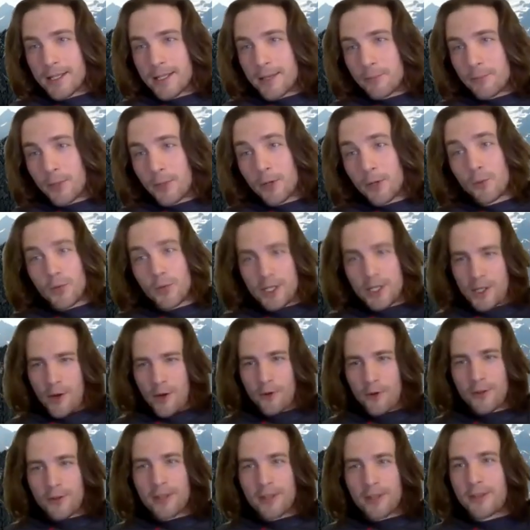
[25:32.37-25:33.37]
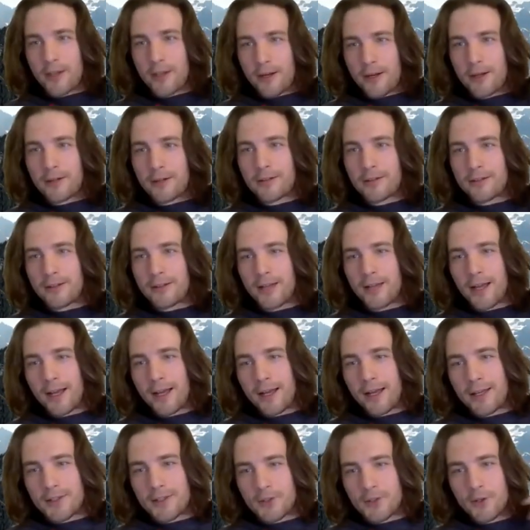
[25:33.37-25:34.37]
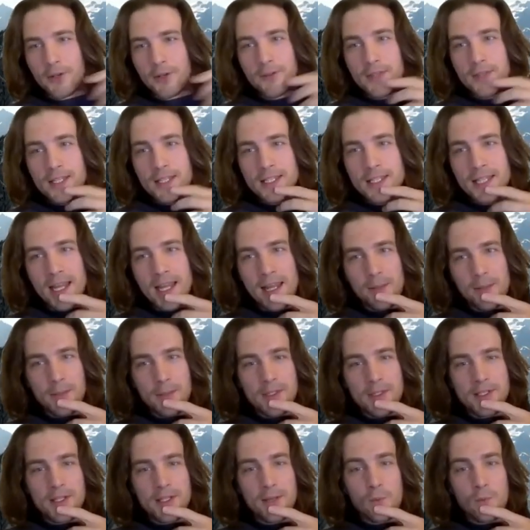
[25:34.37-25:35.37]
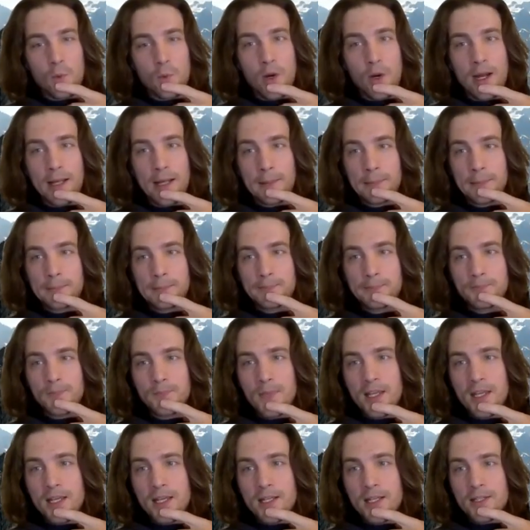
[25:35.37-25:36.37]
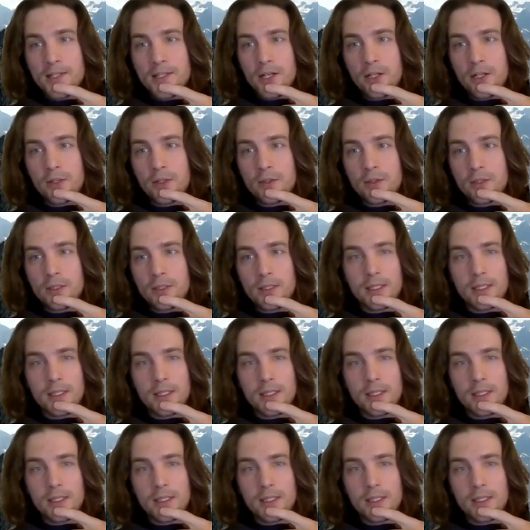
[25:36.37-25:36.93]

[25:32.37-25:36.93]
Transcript: but we know that they're sort of the same in some way. So